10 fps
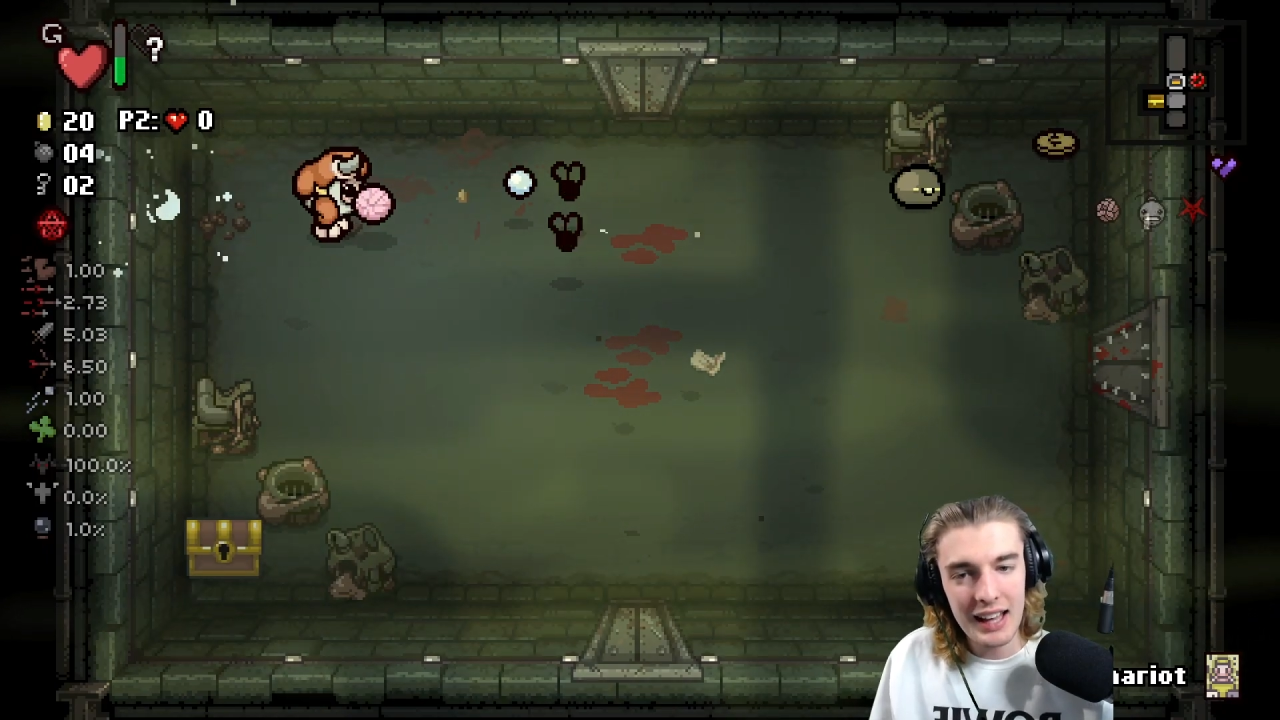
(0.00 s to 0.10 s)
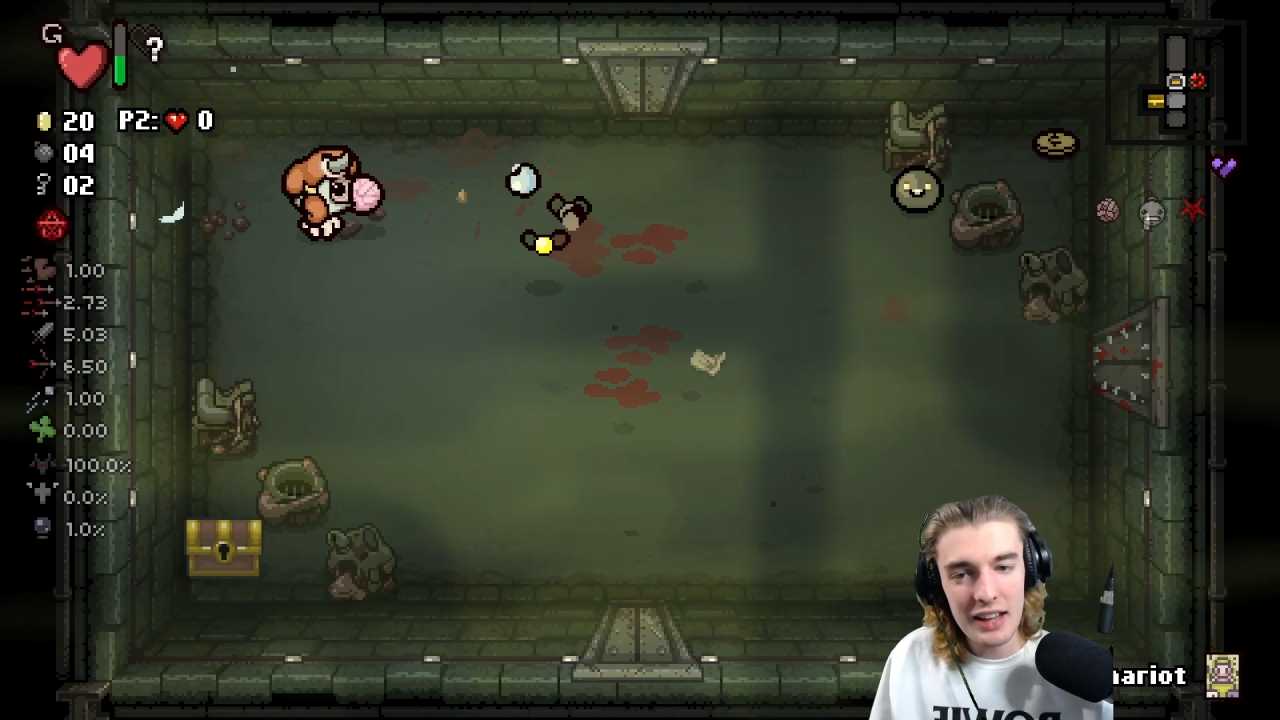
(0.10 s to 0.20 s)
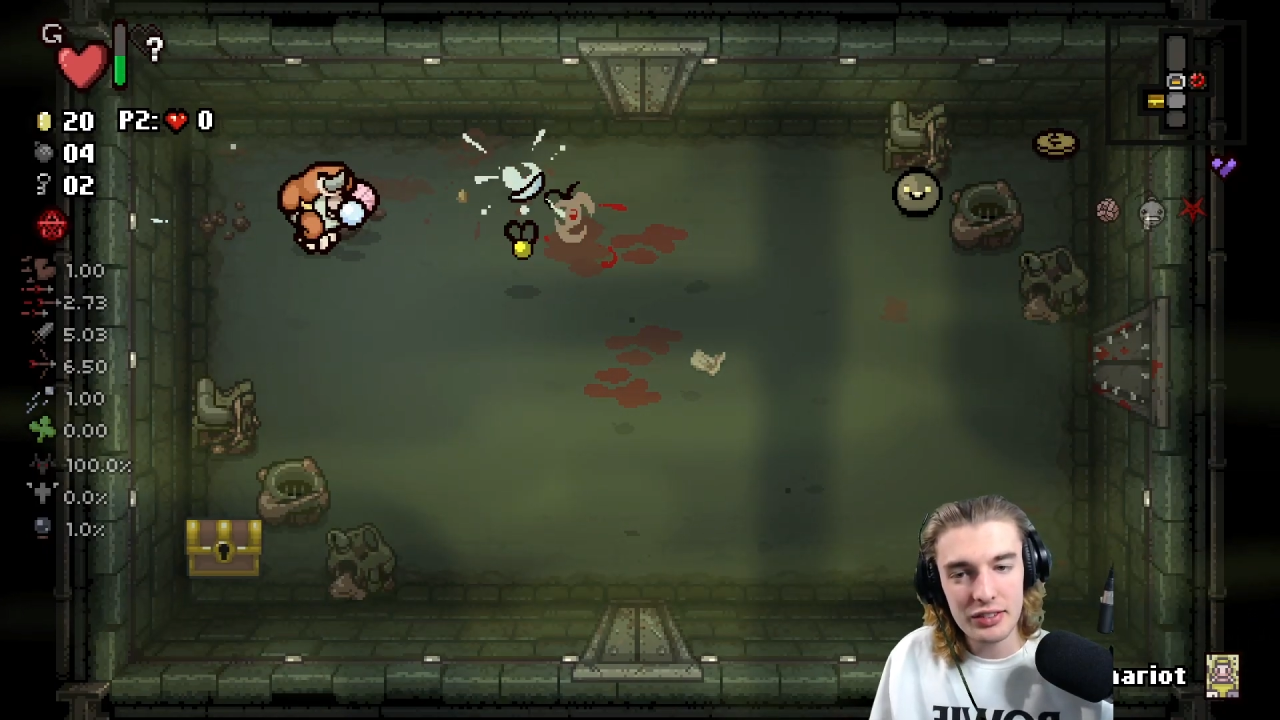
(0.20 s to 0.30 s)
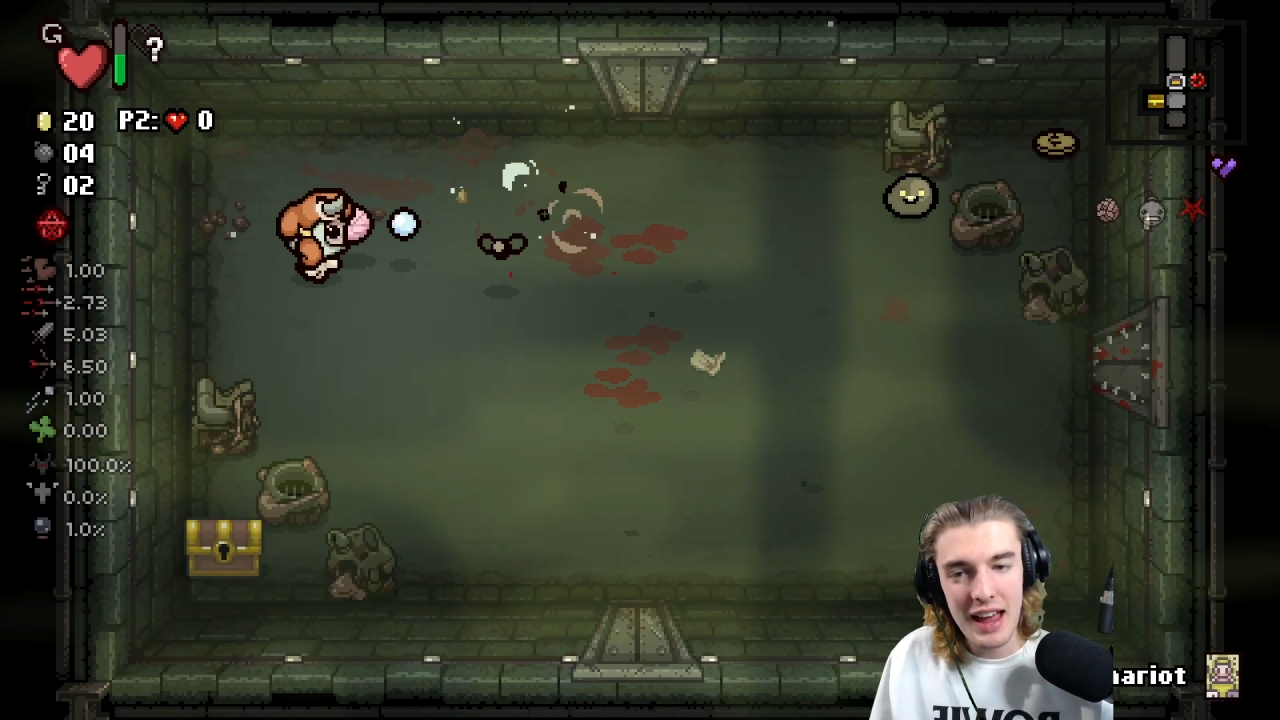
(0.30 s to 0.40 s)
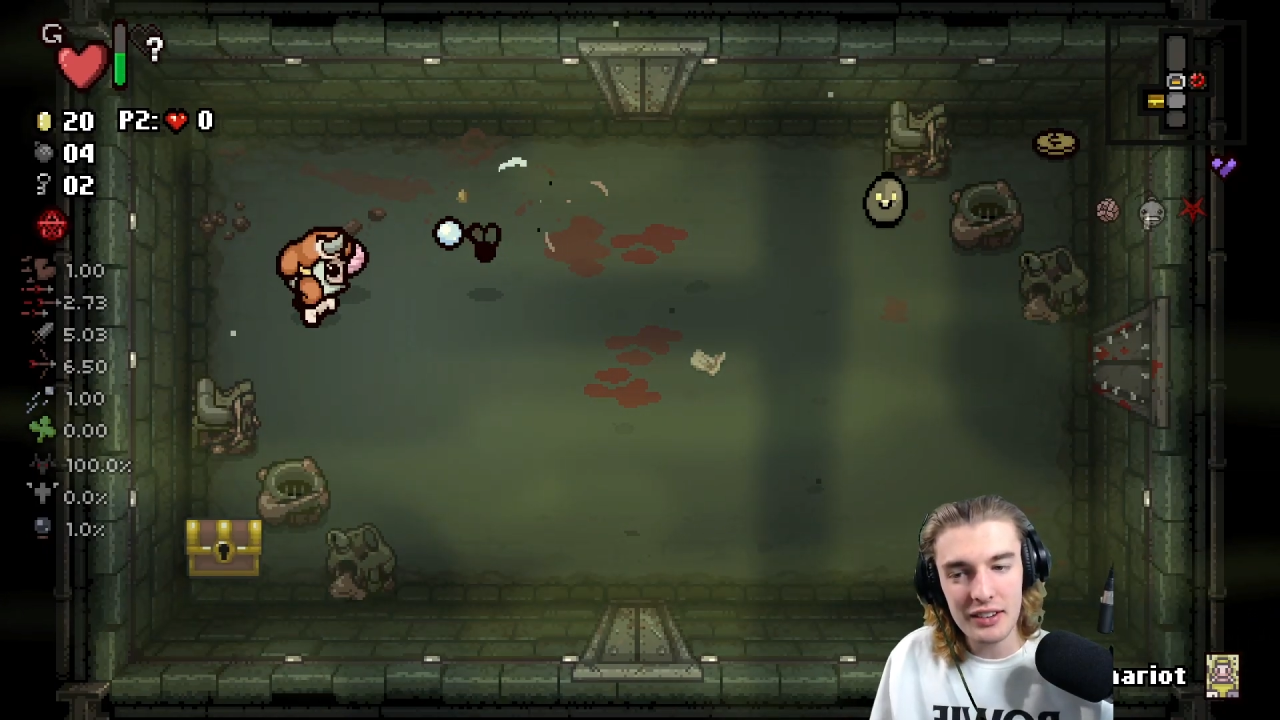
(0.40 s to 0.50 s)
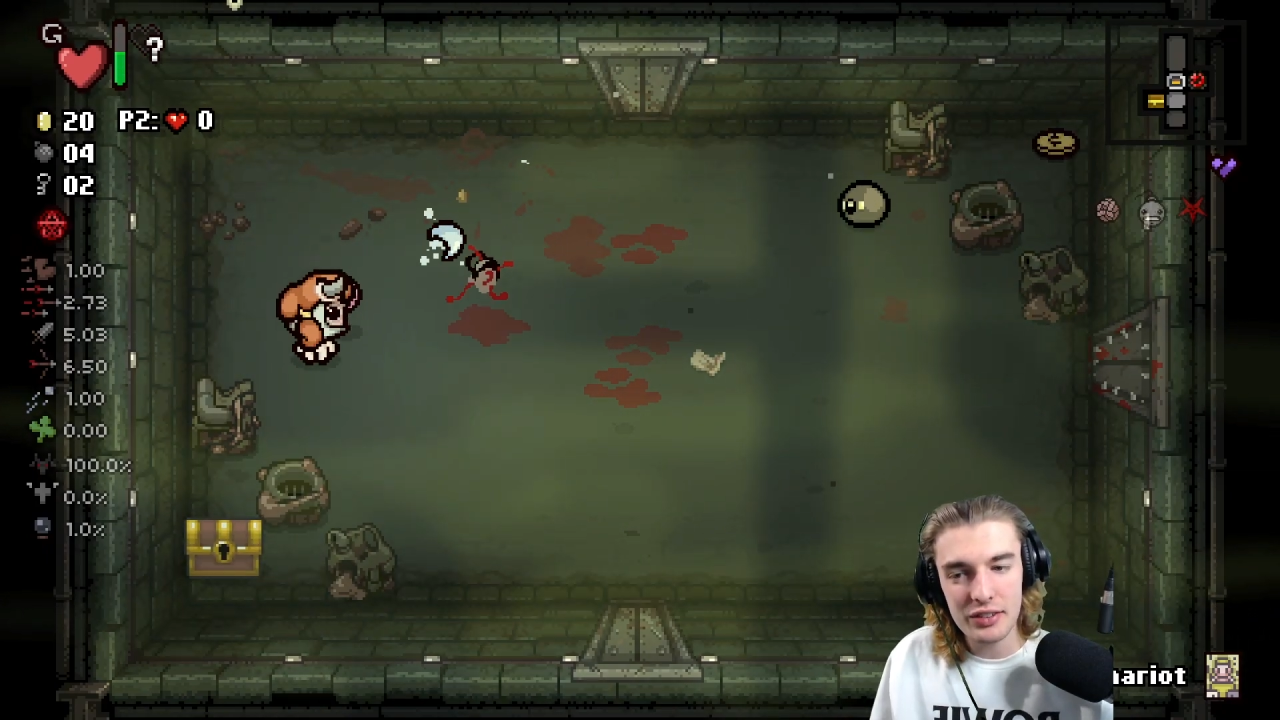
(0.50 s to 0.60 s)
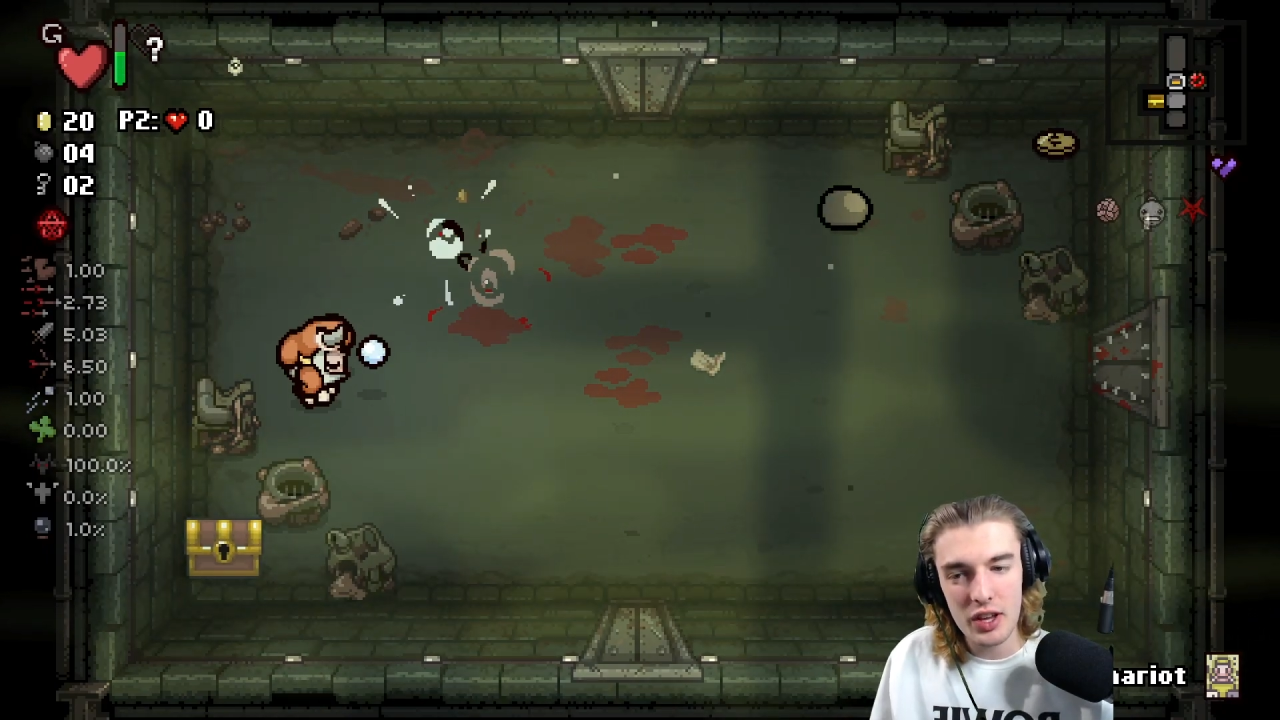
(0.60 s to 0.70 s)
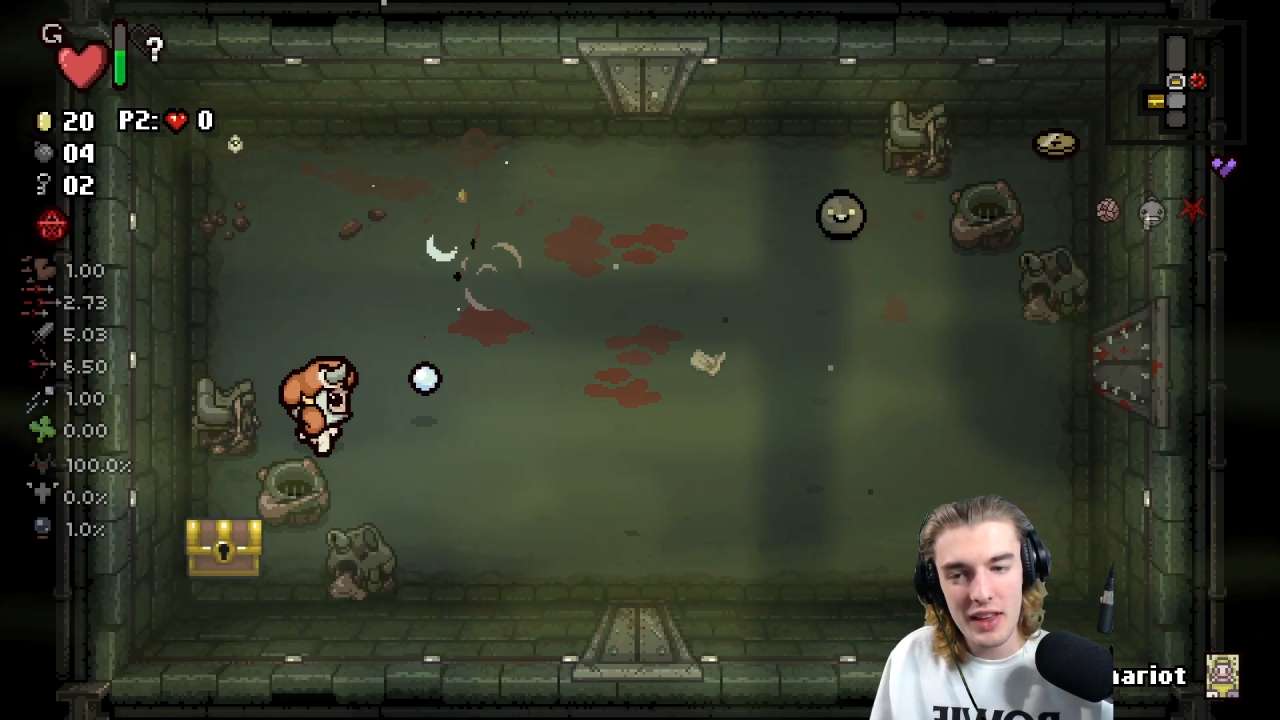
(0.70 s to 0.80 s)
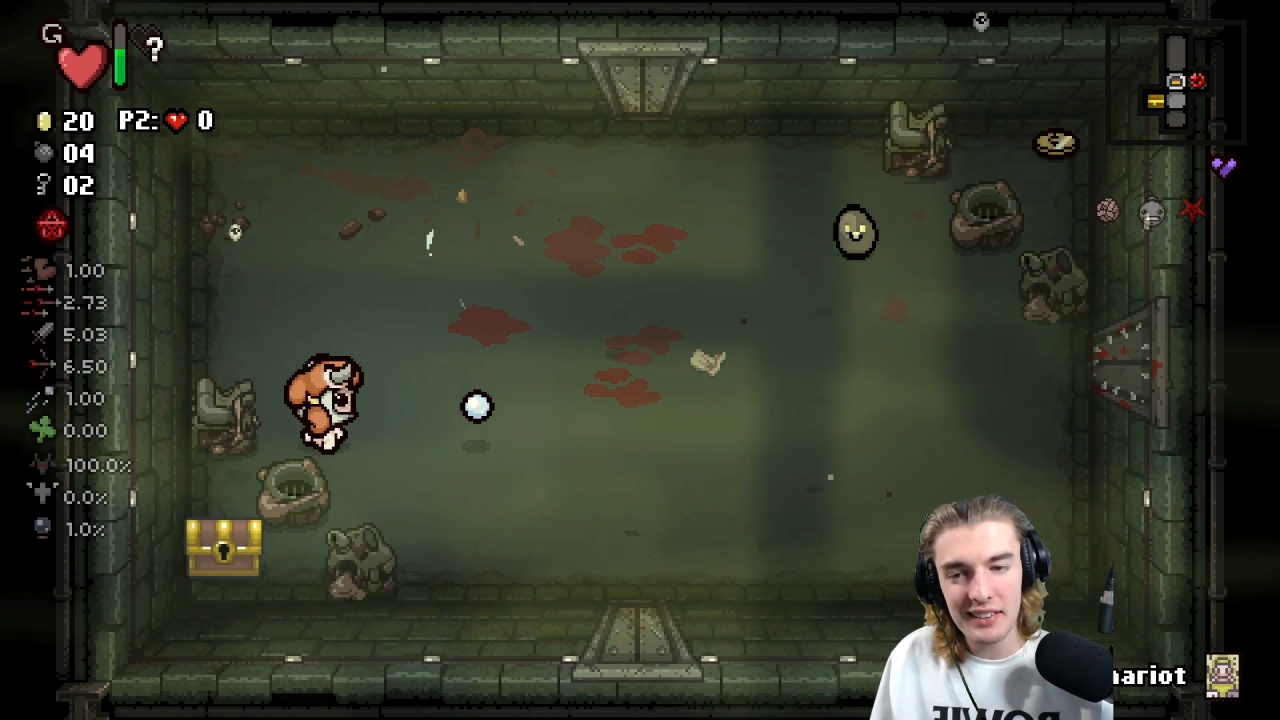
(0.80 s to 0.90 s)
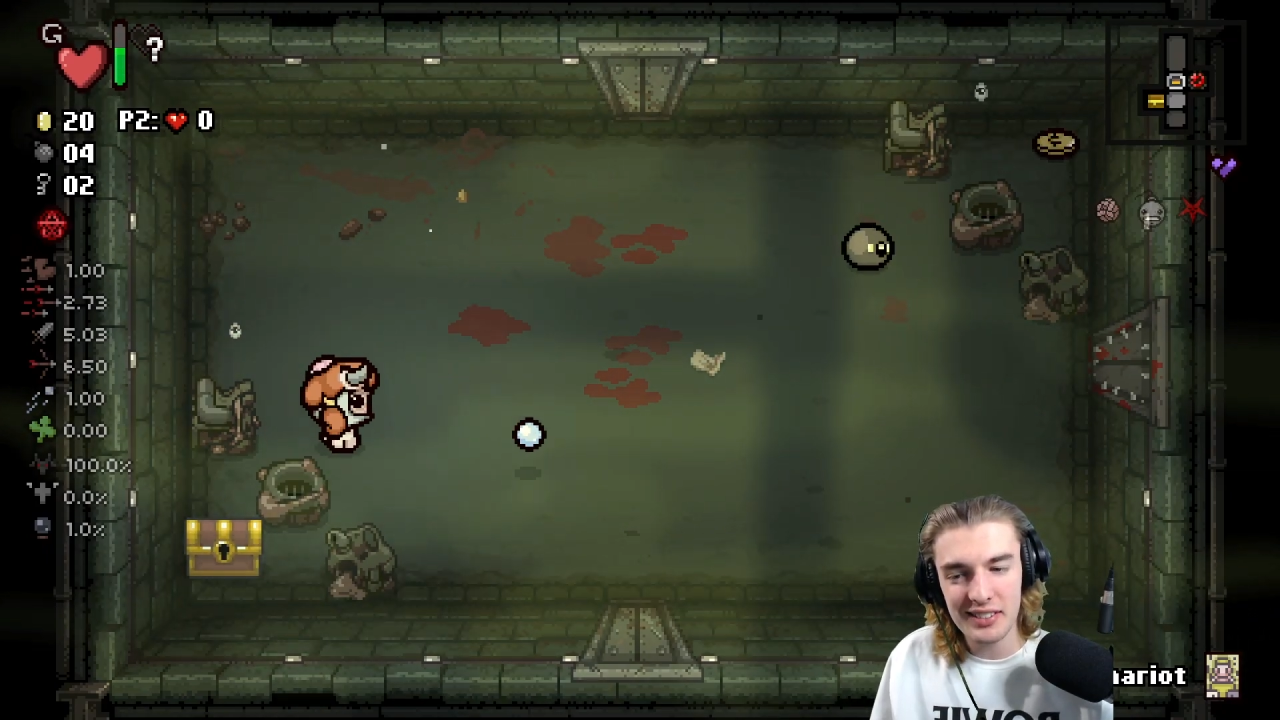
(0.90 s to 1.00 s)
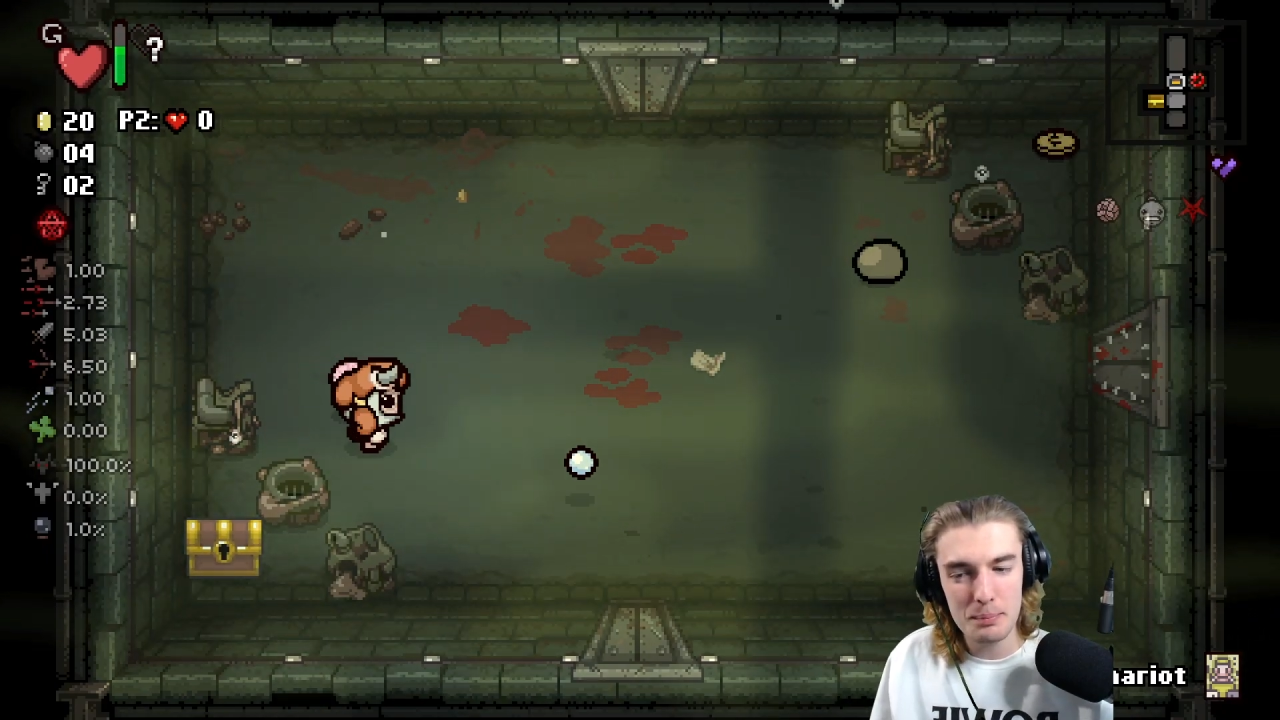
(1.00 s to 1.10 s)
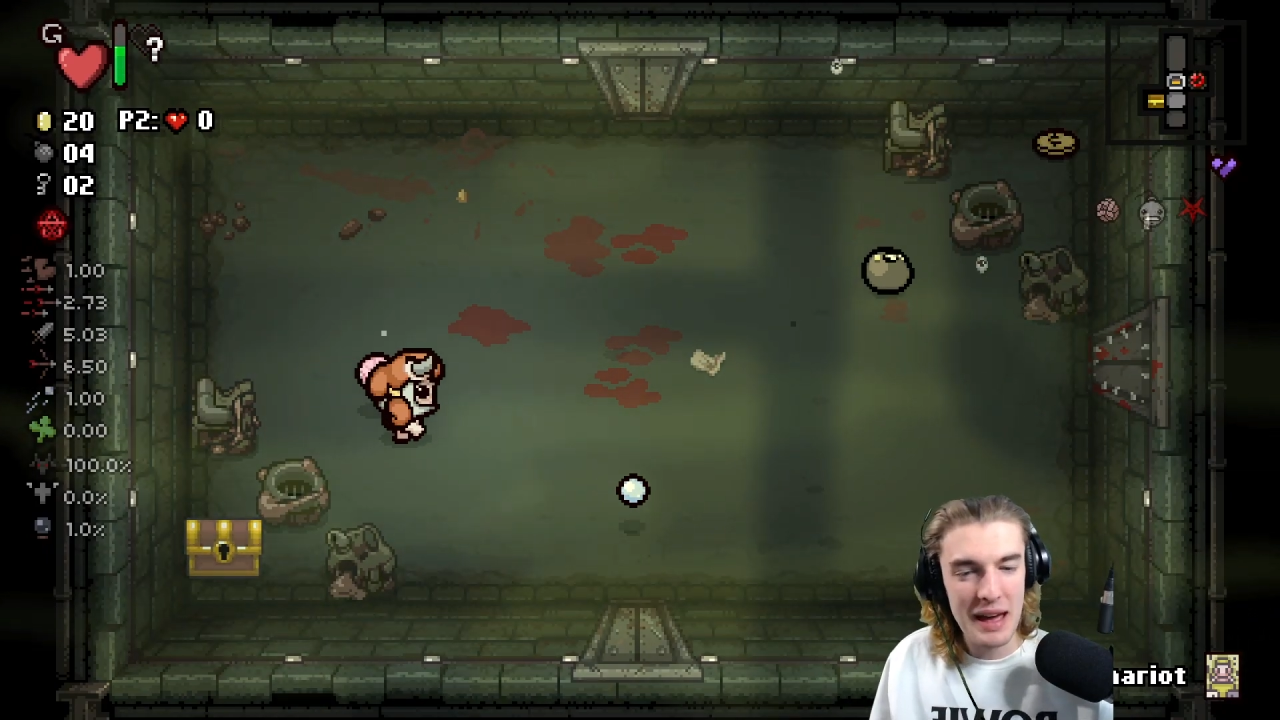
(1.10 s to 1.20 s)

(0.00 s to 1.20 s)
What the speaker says: guess that's the